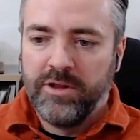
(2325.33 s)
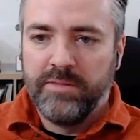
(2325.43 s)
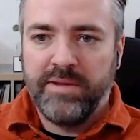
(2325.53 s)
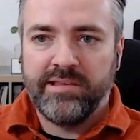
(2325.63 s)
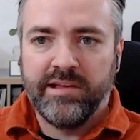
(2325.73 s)

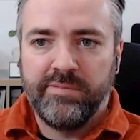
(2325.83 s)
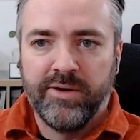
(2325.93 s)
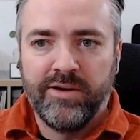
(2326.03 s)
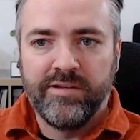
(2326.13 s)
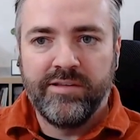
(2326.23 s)
best
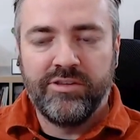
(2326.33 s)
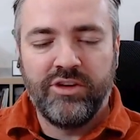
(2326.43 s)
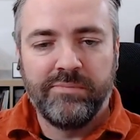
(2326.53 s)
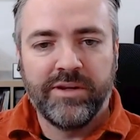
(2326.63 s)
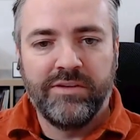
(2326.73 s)
experience is
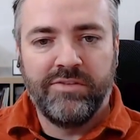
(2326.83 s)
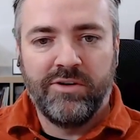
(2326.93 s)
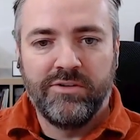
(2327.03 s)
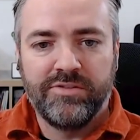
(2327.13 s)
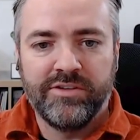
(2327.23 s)
jumping
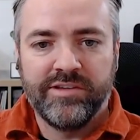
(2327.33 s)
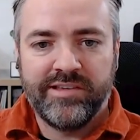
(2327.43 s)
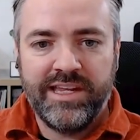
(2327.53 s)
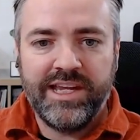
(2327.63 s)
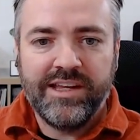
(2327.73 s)
involved and
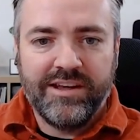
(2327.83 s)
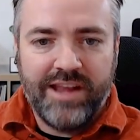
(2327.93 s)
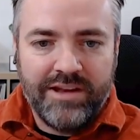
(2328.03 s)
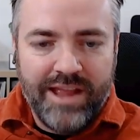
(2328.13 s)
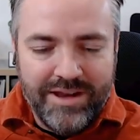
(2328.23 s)
seeing it.
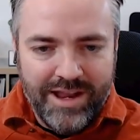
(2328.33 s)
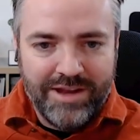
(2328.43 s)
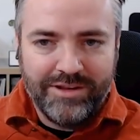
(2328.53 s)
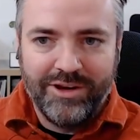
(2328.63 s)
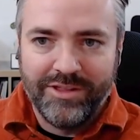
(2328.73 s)
And
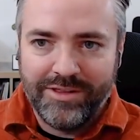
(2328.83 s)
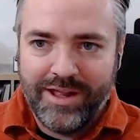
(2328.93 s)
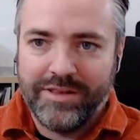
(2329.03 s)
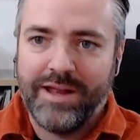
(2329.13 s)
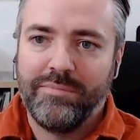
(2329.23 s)

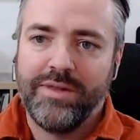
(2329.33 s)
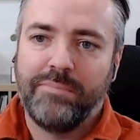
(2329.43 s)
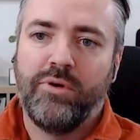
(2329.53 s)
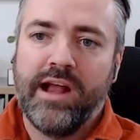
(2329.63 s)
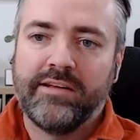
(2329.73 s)

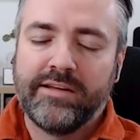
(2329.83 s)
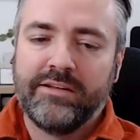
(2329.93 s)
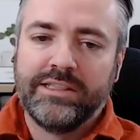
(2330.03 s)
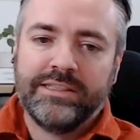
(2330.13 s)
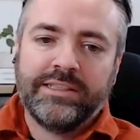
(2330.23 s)
that
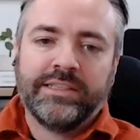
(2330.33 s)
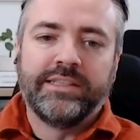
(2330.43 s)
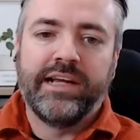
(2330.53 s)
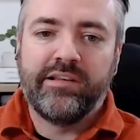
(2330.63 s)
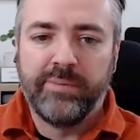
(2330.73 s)
practical
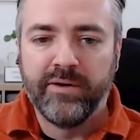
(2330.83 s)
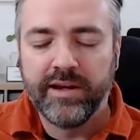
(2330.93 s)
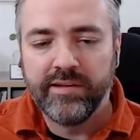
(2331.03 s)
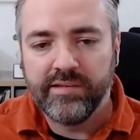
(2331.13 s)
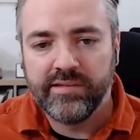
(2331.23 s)

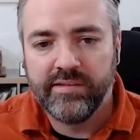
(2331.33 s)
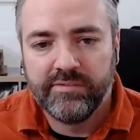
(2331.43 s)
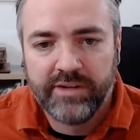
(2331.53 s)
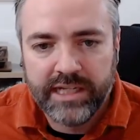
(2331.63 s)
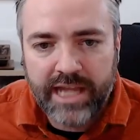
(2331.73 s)
experience
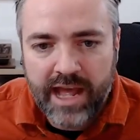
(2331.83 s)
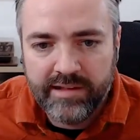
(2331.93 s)
really adds